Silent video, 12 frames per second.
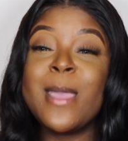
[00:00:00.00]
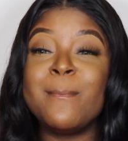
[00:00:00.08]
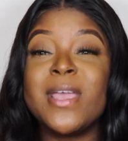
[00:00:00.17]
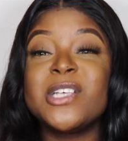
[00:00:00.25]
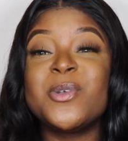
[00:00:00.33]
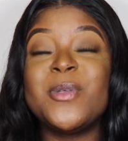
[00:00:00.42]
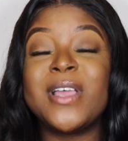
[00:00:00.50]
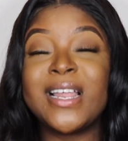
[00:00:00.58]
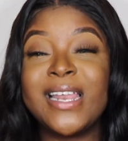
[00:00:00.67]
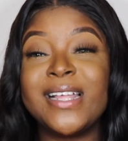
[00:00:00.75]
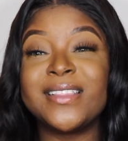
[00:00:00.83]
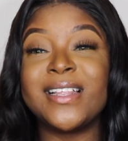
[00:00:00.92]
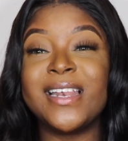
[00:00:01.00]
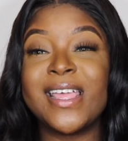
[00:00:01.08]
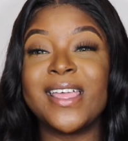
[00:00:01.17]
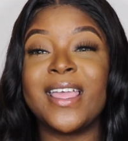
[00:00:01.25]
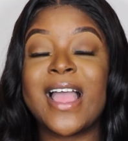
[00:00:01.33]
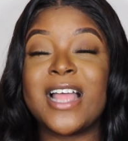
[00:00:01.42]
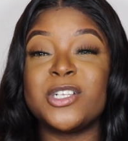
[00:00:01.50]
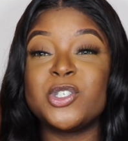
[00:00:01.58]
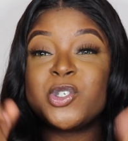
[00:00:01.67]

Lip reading: Make sure you click the link and